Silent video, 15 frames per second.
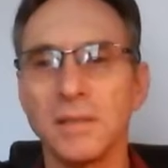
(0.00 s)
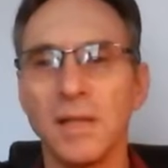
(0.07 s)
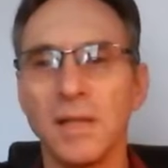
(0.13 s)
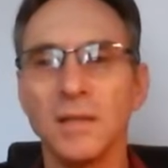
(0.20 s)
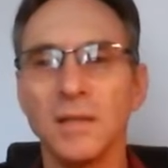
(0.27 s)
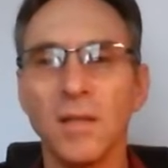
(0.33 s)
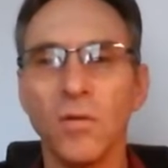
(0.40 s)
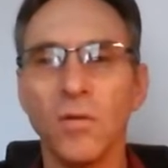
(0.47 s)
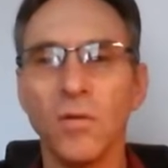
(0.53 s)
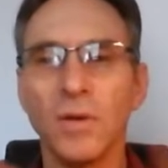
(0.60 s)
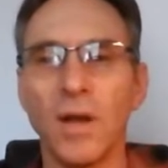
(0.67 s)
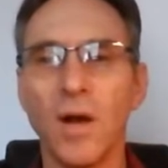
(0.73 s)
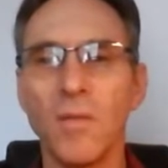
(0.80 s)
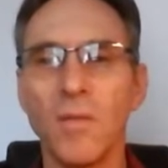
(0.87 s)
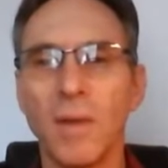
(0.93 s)
There's little
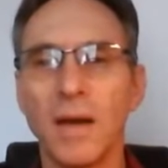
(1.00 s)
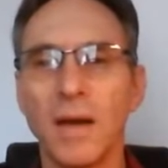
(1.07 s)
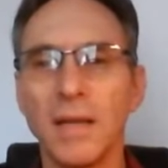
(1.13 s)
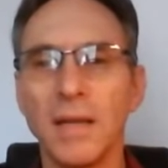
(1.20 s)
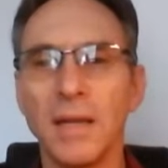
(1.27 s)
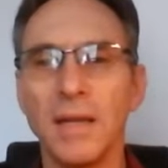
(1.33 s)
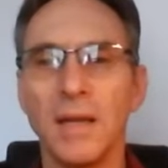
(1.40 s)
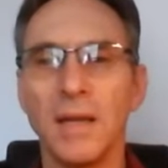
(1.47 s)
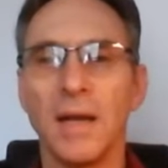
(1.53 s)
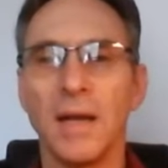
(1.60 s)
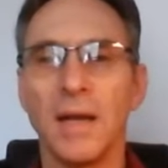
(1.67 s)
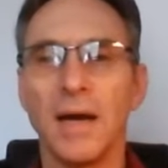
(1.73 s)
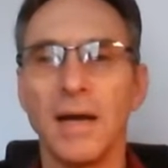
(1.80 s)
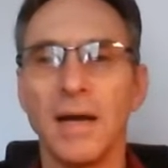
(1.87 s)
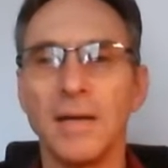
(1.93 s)
or no money.
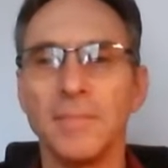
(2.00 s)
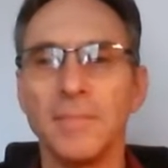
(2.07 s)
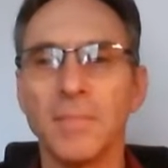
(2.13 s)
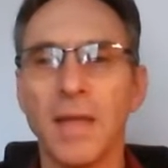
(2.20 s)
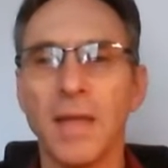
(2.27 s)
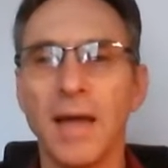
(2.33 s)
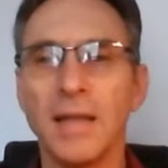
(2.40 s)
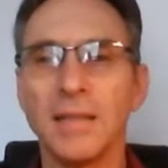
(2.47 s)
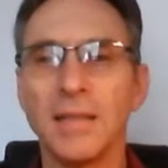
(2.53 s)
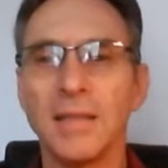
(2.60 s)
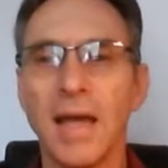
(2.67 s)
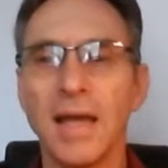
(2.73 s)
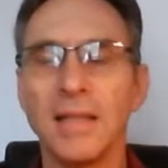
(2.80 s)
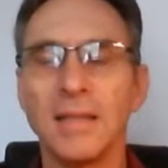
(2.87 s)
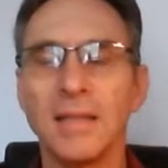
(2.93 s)
And
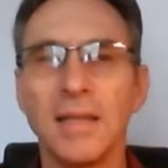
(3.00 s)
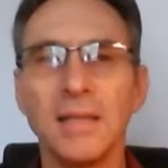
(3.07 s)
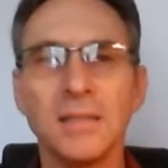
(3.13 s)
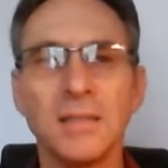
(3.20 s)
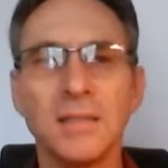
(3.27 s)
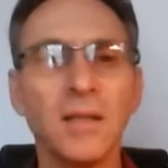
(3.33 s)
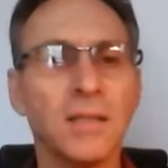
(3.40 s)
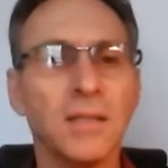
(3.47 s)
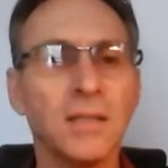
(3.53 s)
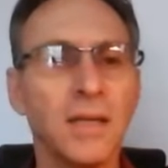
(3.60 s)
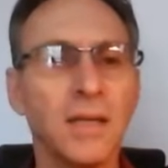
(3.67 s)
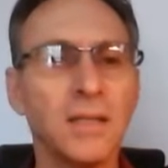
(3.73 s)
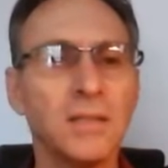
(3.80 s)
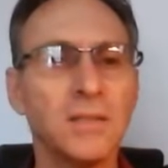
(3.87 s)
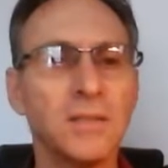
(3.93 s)
there's not
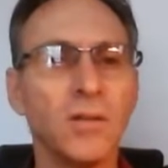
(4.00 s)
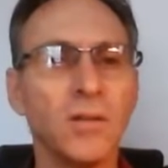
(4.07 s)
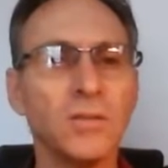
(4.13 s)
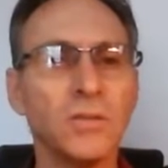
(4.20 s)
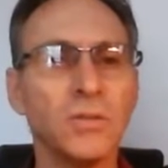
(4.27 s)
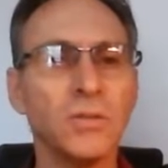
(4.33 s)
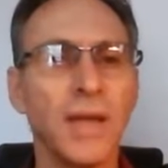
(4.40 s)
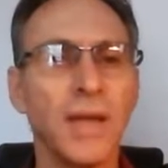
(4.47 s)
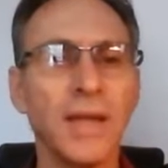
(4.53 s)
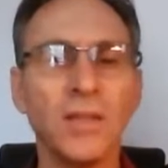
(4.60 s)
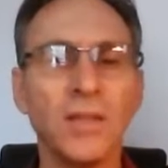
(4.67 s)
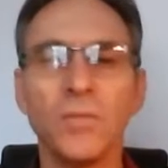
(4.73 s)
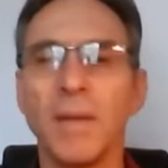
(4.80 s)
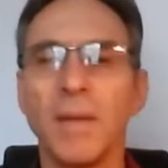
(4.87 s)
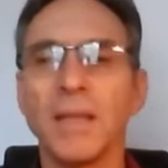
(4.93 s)
a chance to get
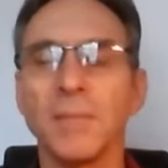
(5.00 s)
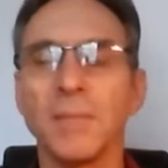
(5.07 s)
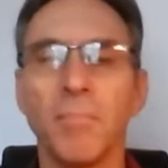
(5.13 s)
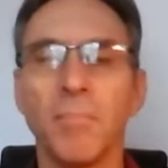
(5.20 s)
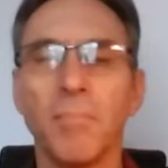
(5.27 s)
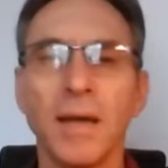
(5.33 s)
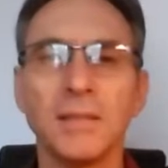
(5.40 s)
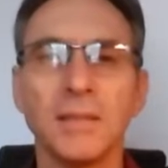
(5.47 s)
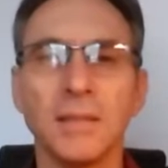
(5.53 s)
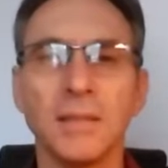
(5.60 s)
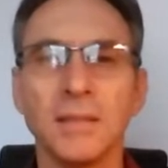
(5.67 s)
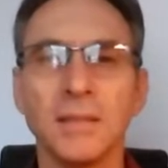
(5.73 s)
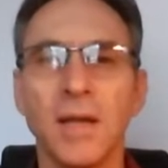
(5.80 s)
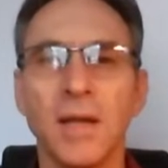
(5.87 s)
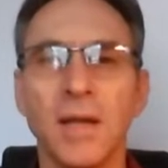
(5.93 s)
to better
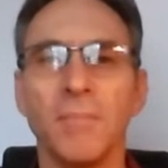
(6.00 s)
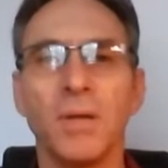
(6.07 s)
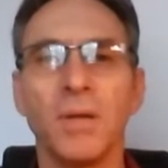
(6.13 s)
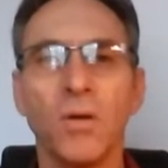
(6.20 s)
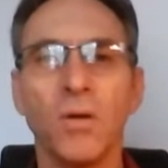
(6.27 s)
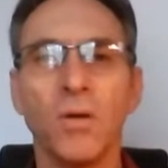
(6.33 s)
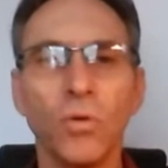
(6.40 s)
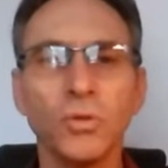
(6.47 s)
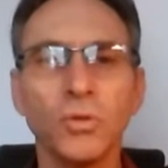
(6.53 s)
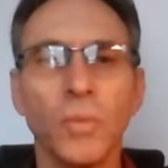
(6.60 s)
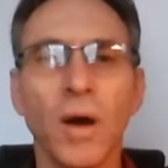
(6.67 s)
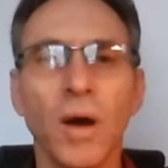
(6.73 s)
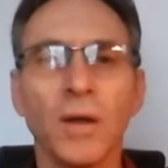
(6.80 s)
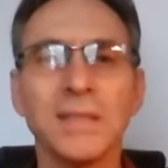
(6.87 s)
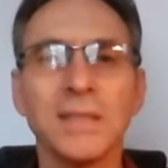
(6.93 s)
places because
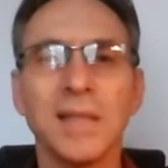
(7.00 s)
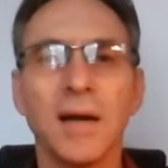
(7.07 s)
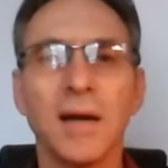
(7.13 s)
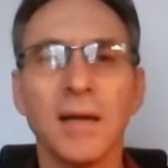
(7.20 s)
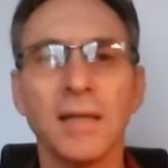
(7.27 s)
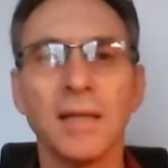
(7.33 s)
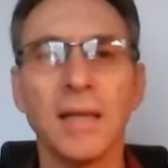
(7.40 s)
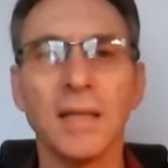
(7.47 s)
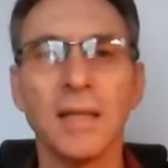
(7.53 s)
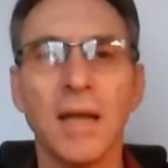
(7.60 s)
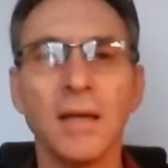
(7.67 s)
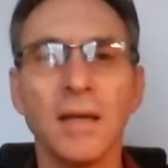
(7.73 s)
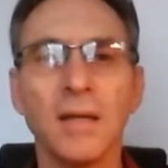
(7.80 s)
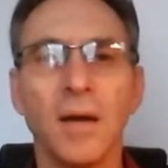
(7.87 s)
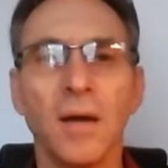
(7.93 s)
we are stuck in that
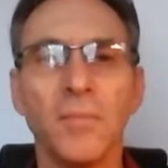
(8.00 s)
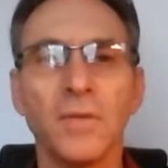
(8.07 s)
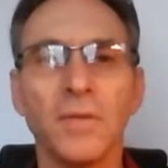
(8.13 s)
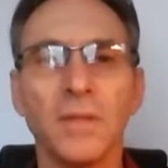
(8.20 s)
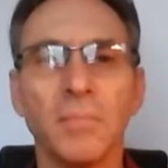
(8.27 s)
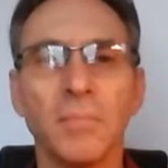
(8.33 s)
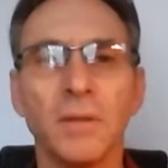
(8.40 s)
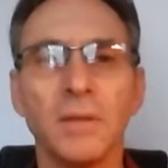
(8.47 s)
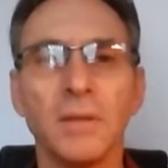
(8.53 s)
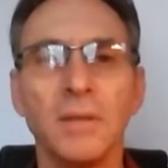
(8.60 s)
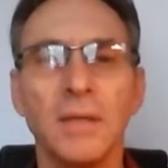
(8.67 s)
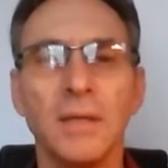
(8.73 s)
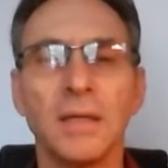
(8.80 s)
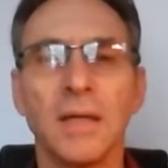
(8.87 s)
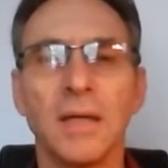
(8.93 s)
uncomfortable
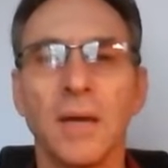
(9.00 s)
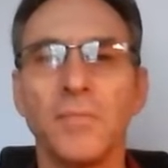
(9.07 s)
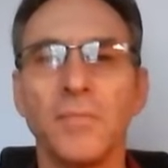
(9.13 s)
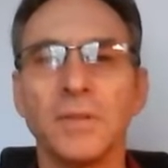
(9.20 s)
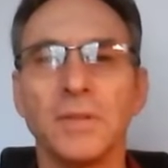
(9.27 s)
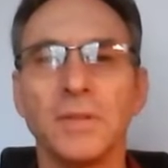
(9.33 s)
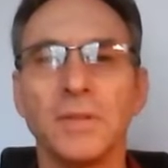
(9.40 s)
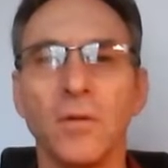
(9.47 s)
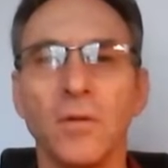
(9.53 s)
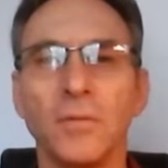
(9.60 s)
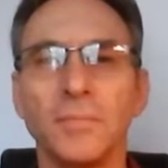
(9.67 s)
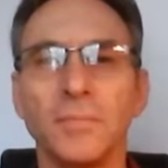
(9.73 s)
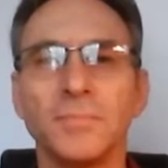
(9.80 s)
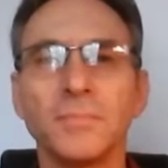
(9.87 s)
comfort zone.